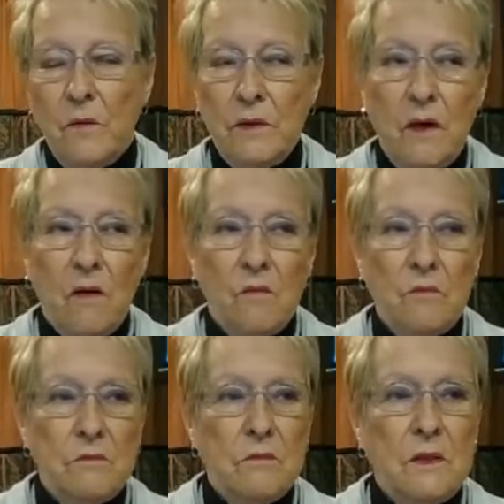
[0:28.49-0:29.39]
we
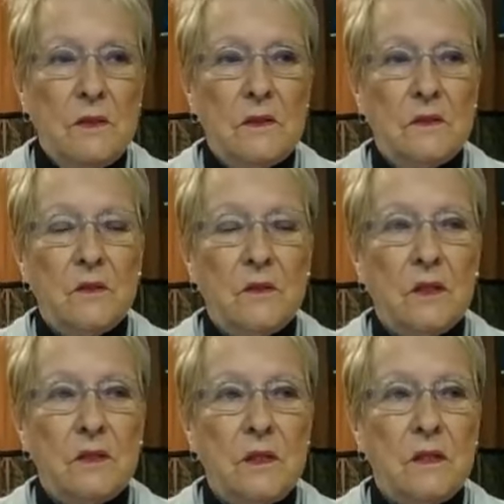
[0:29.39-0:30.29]
know meaning to
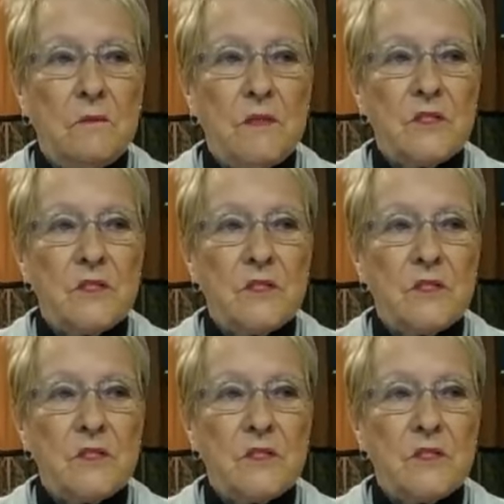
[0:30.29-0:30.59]
condemn